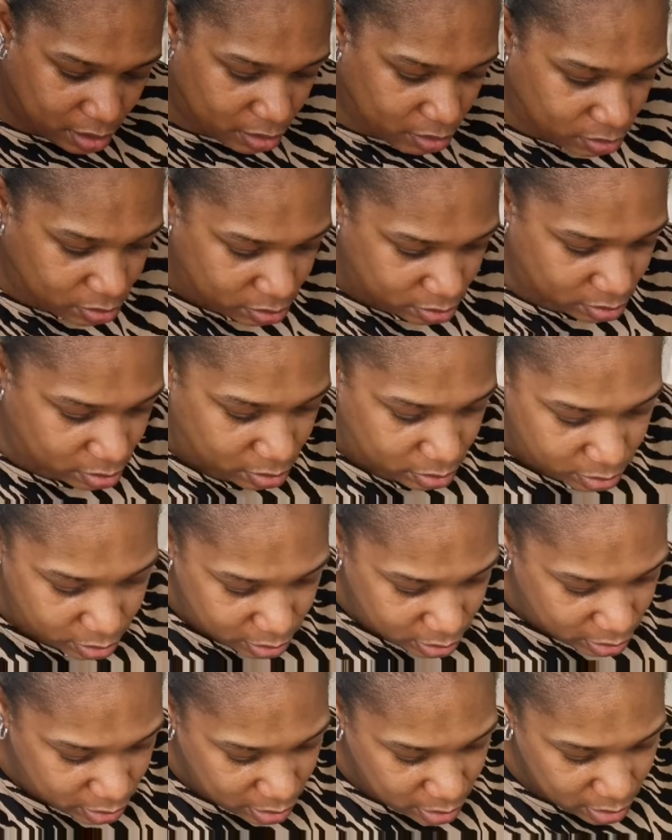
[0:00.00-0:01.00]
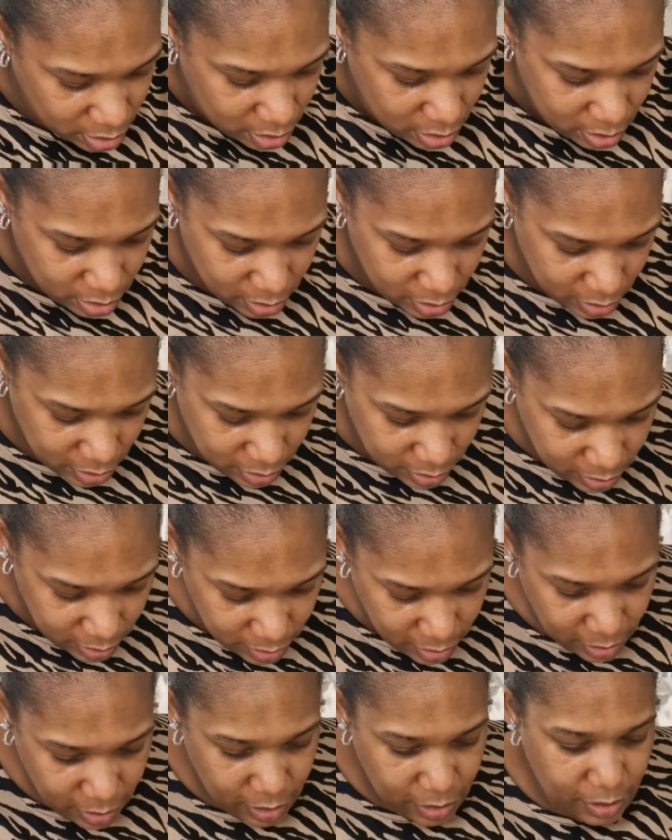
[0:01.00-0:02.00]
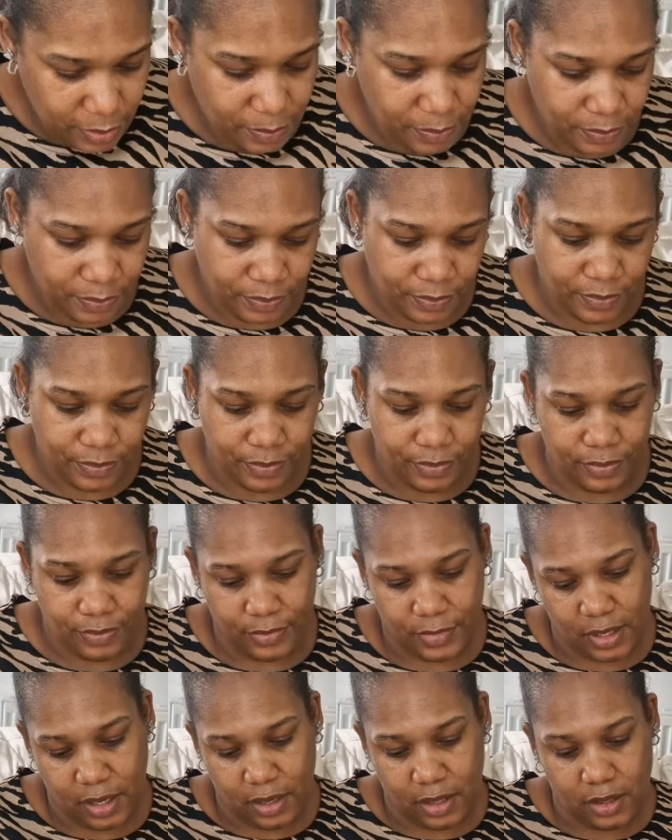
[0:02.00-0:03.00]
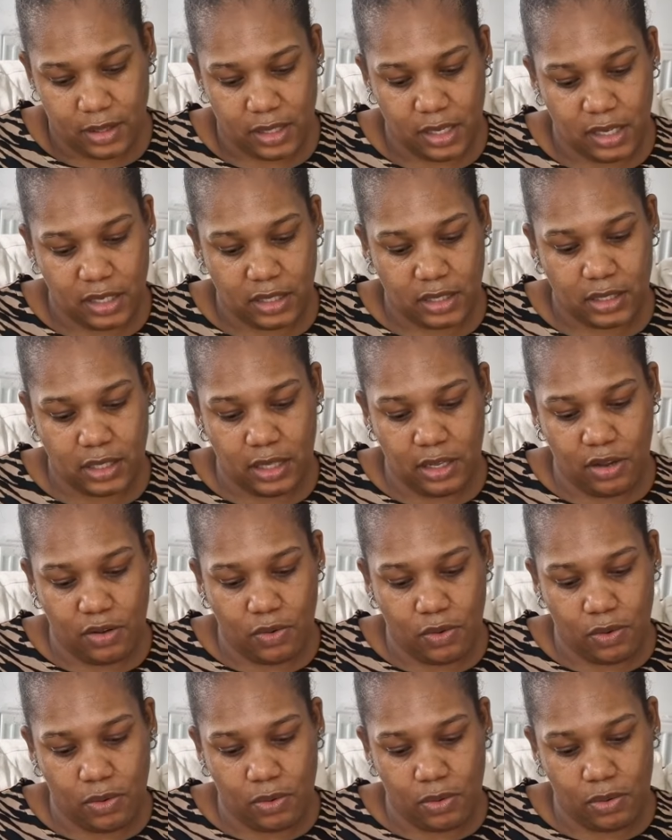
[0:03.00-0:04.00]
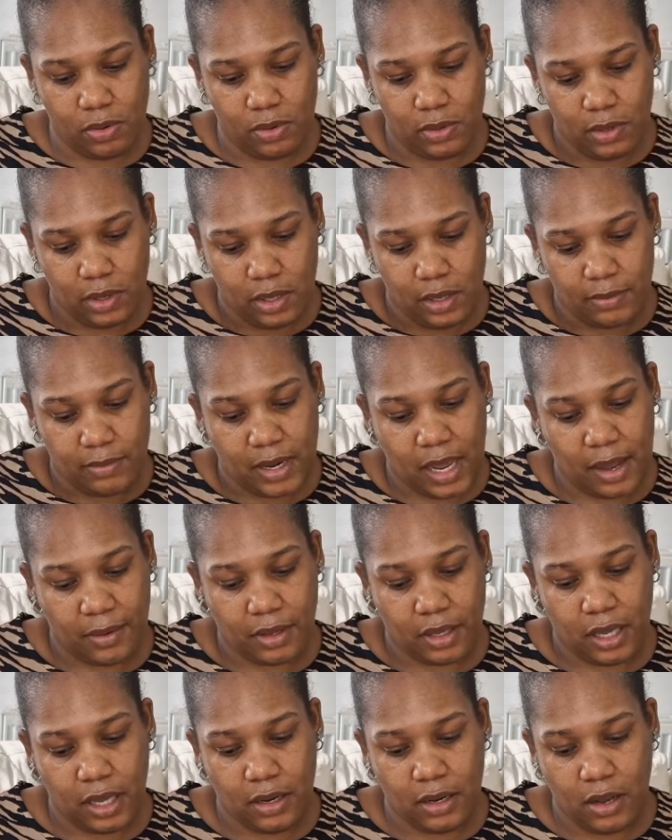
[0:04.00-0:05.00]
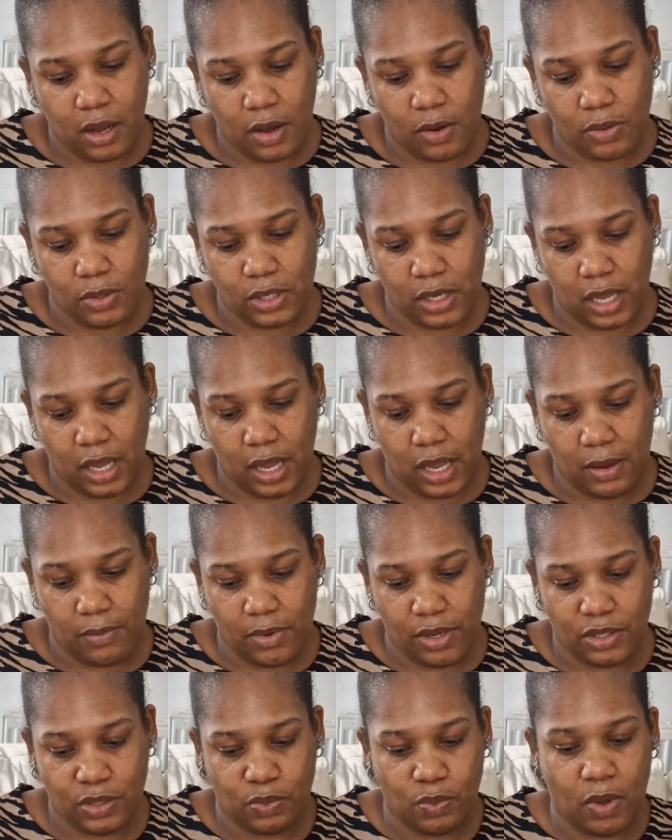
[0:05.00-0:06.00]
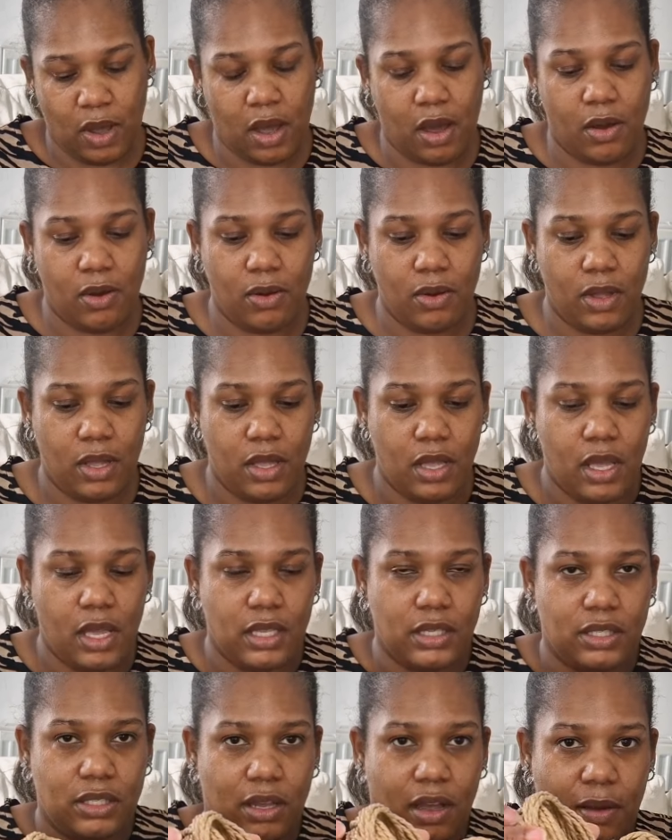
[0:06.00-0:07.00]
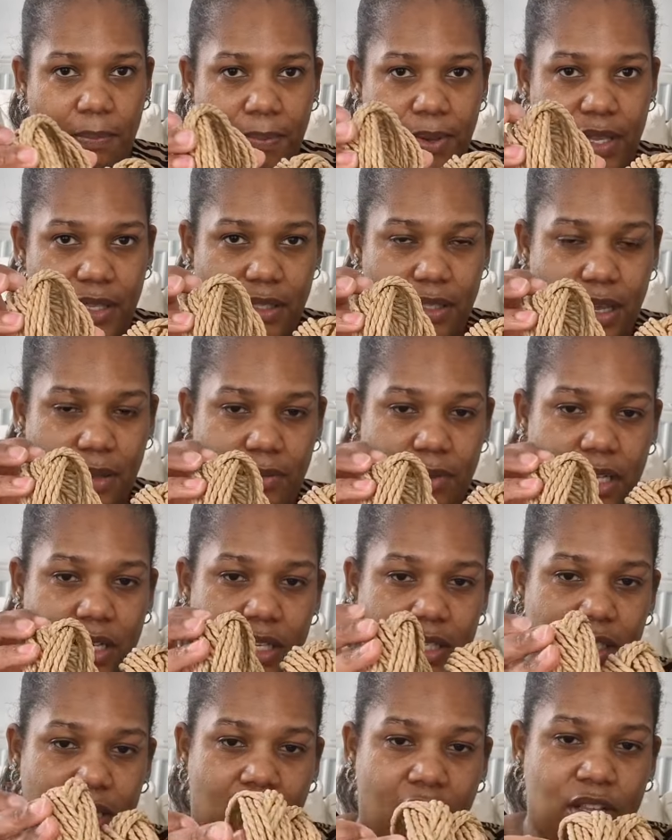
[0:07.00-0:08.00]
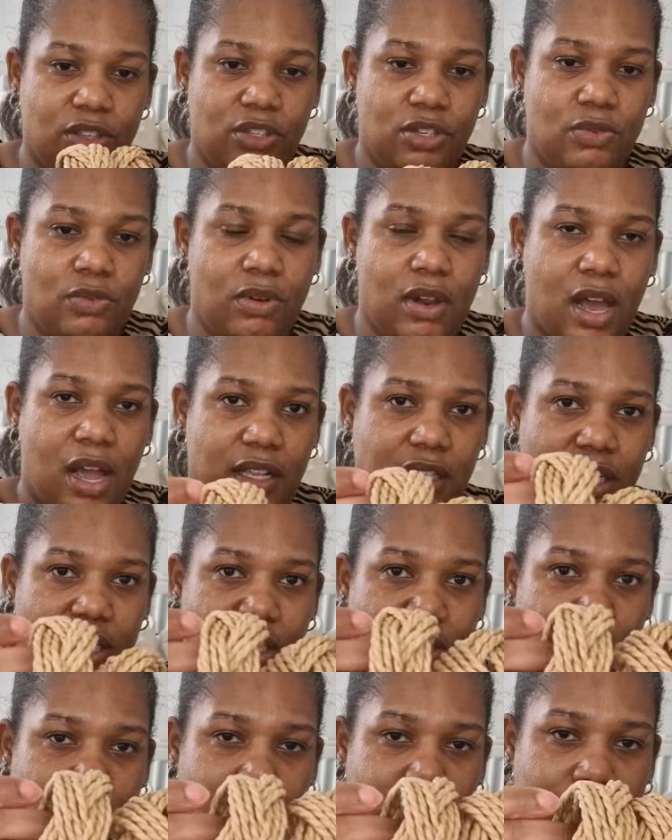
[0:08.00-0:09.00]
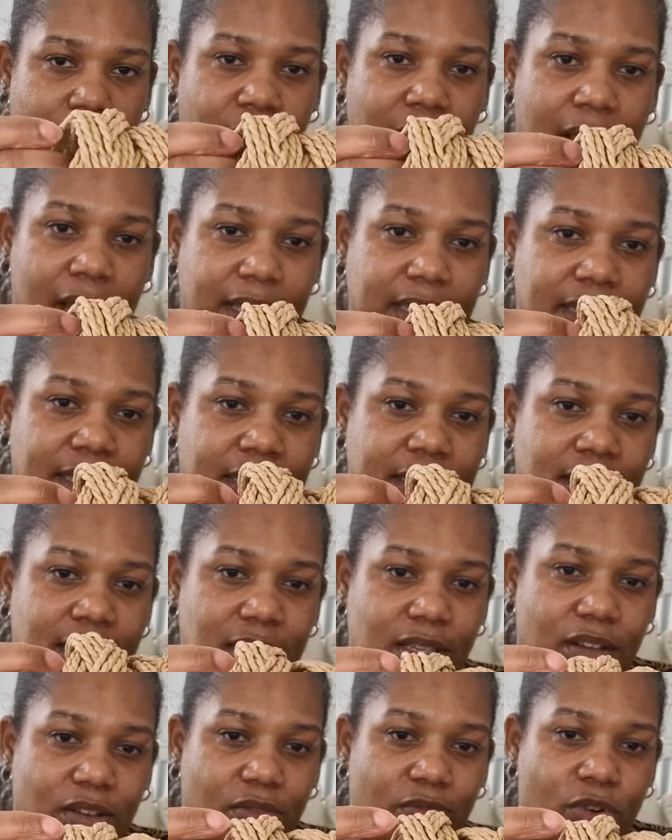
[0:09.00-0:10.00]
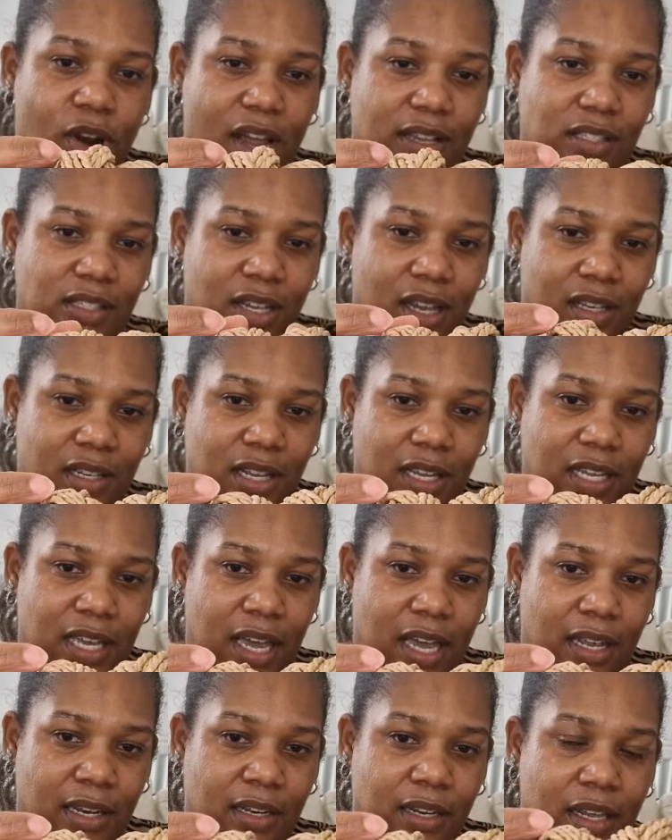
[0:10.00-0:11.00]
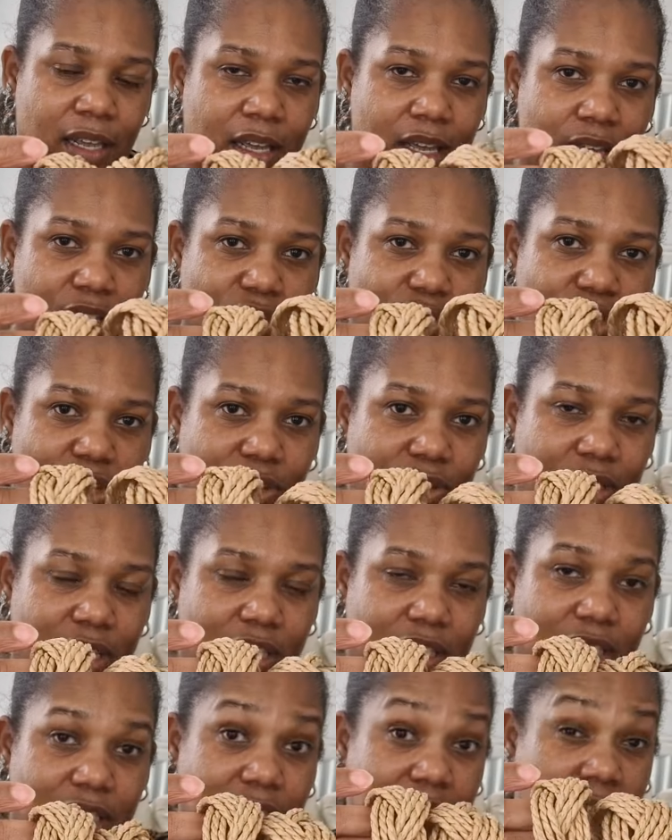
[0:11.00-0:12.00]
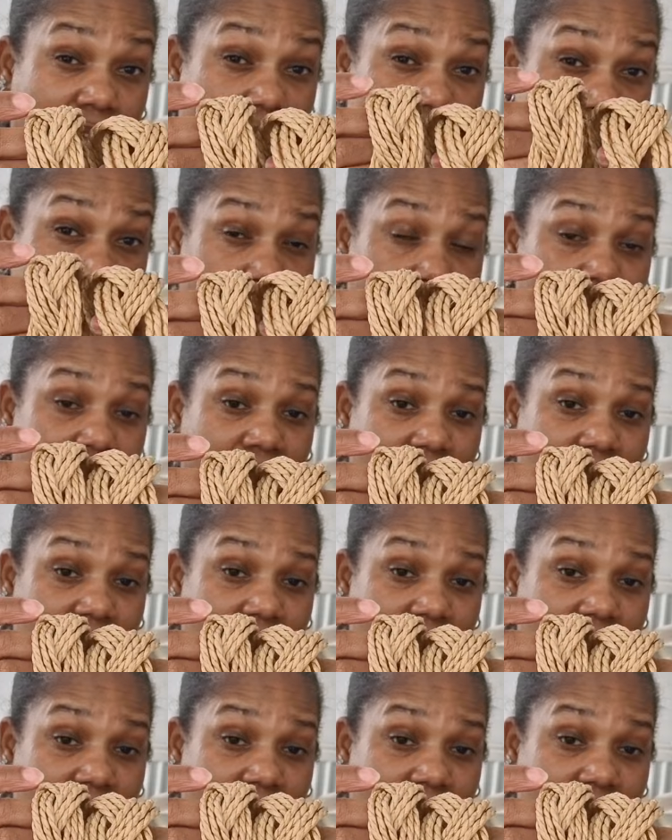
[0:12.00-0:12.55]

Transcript: oh gosh, this little napkin holder here as well. So I picked up this. I do like this plaited rattan again, so this is like a